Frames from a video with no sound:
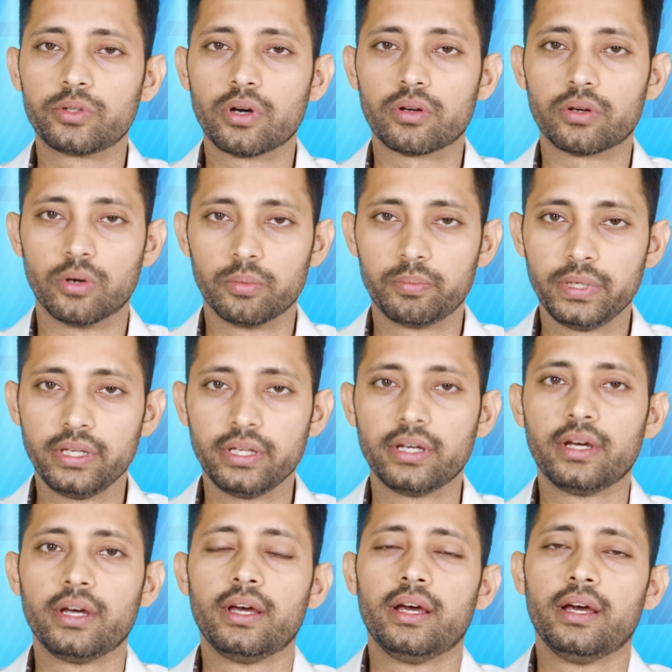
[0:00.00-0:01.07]
to our OP.
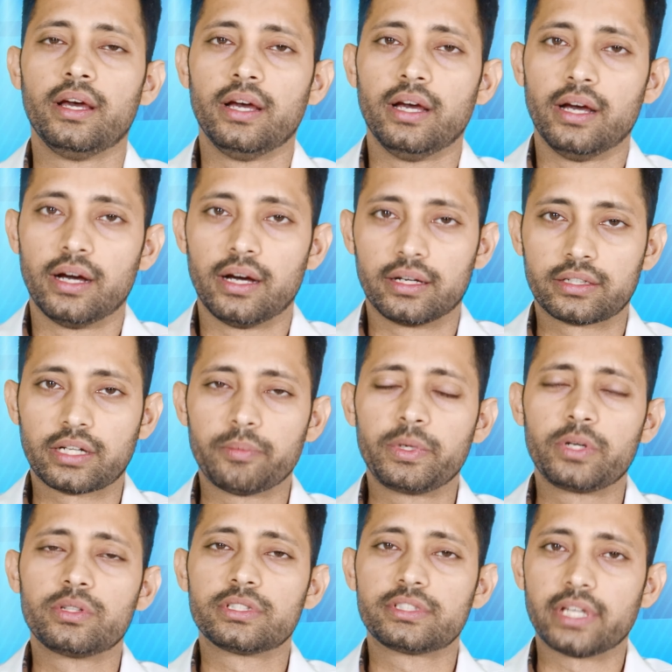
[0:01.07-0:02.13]
Coming
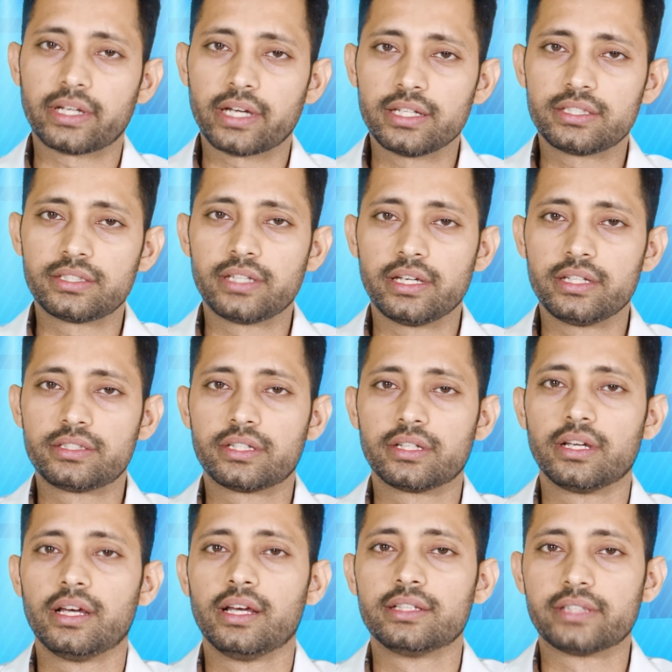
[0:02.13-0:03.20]
to the second stage
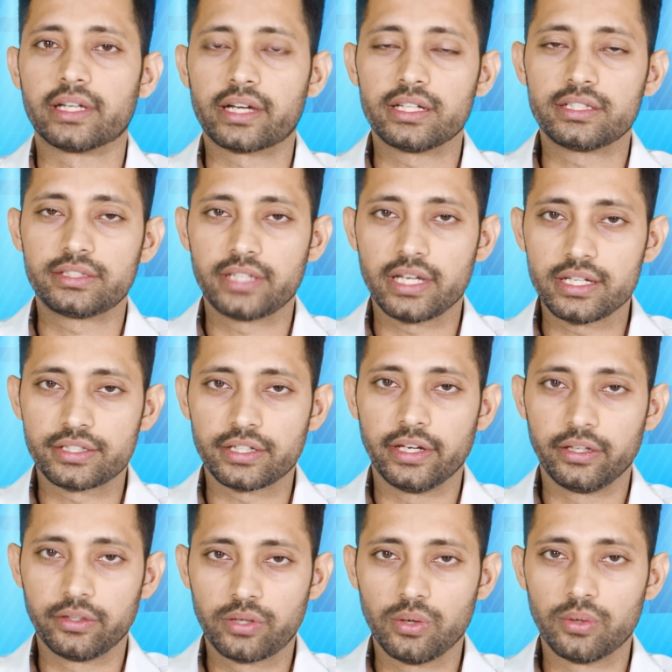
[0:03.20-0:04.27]

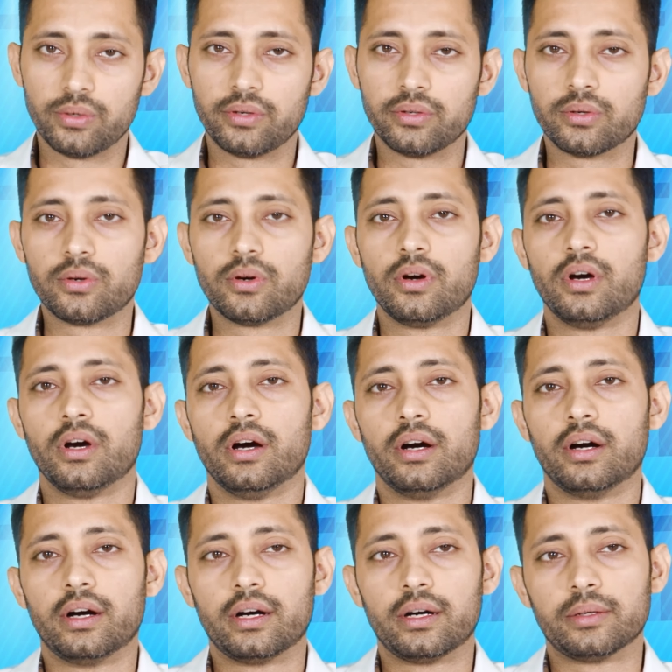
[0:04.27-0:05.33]
include
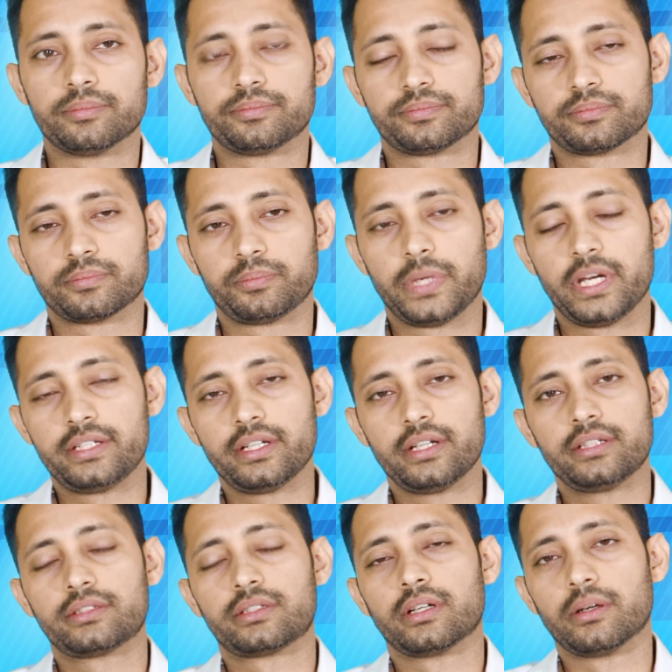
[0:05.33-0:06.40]

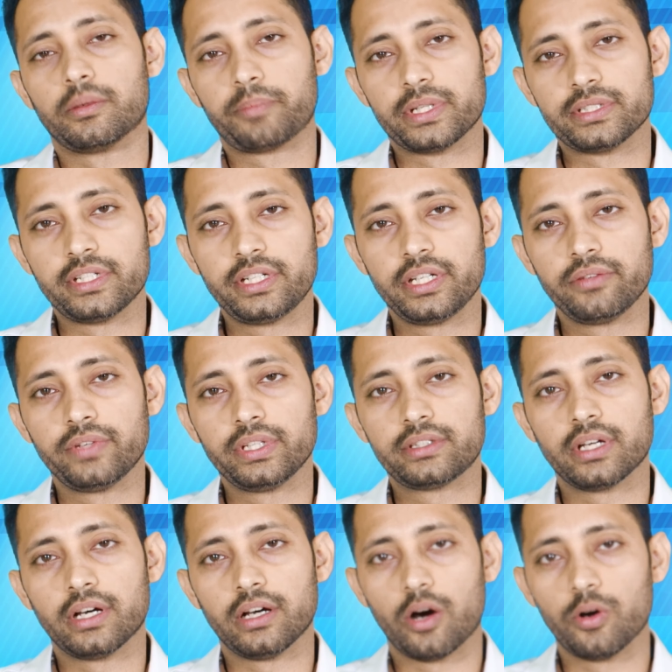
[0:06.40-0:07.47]
patient presenting
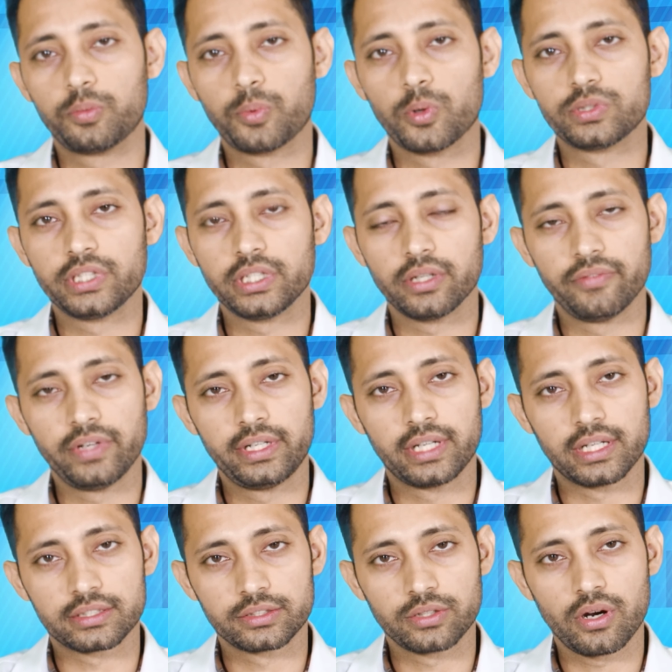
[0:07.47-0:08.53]
with outpoaching which
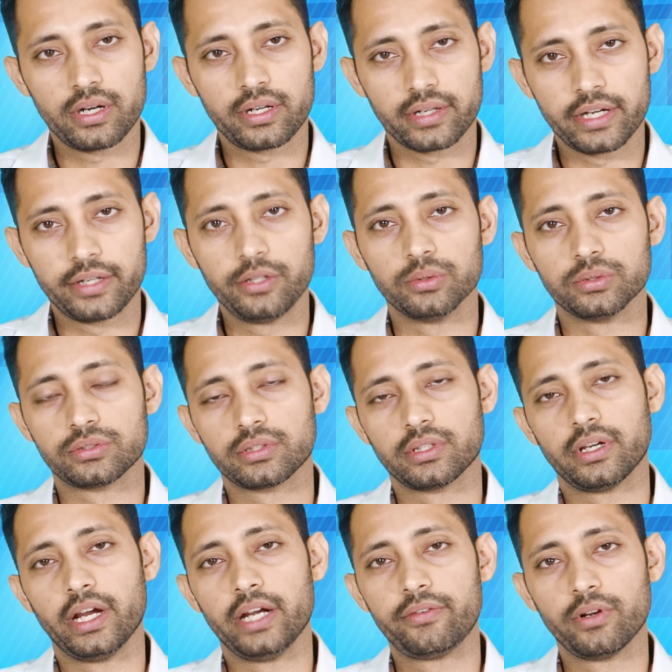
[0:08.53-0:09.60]
does not reduce,
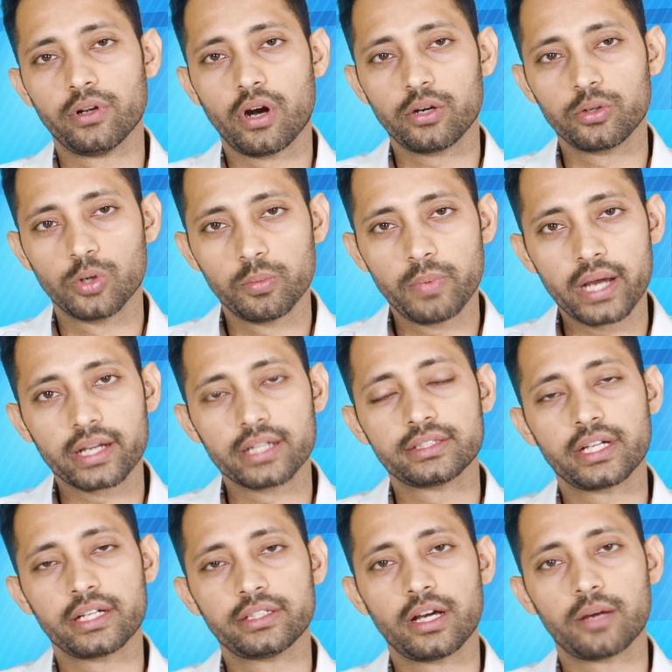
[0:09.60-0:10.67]
it will not go back
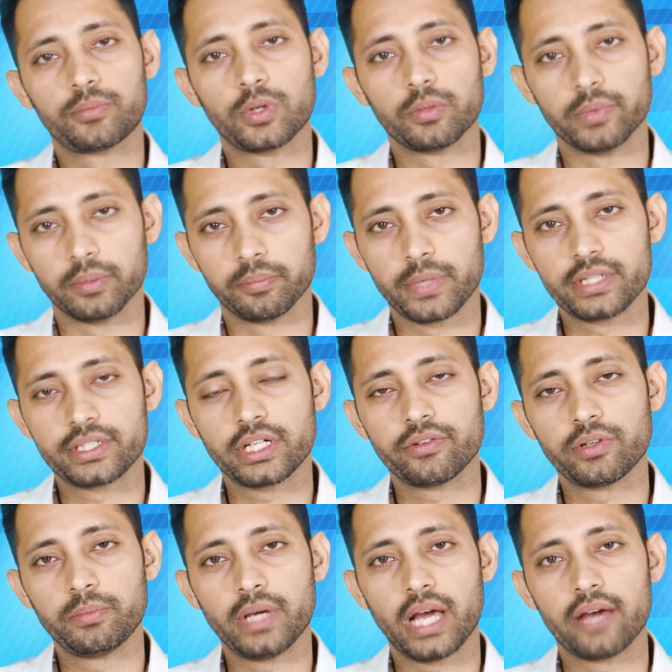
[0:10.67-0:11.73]
inside the abdomen. Patient
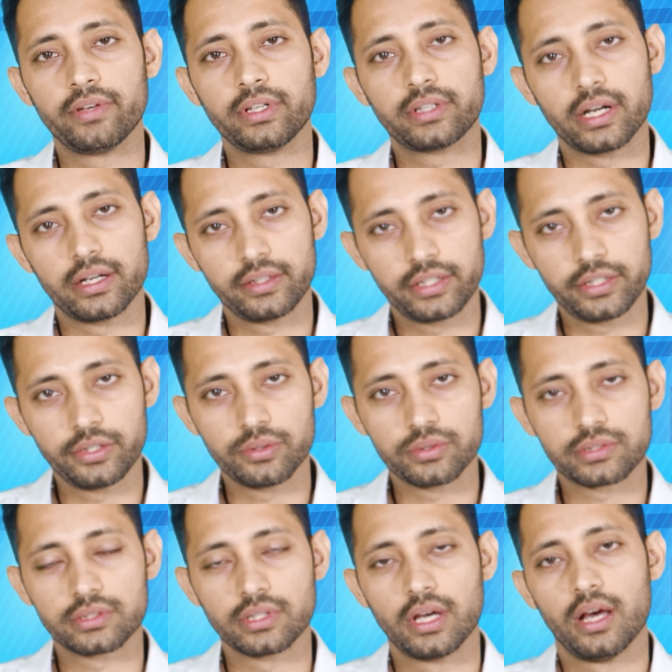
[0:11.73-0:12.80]
will be having
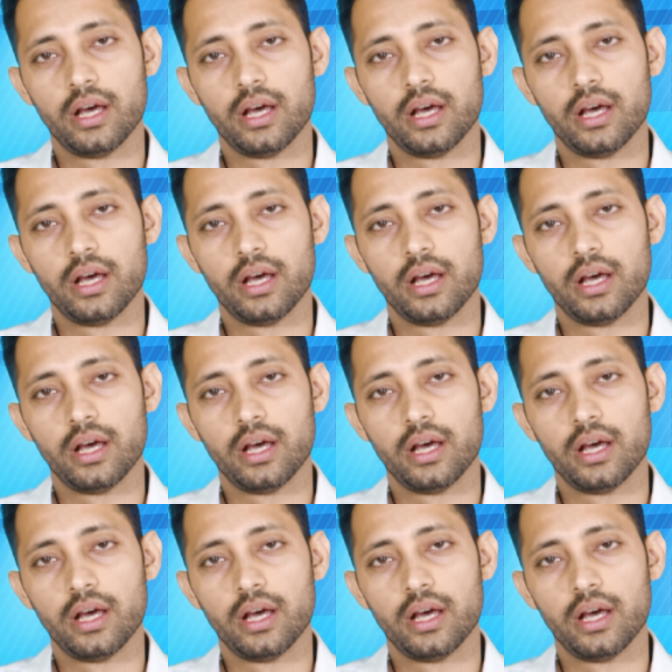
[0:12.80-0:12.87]
continuous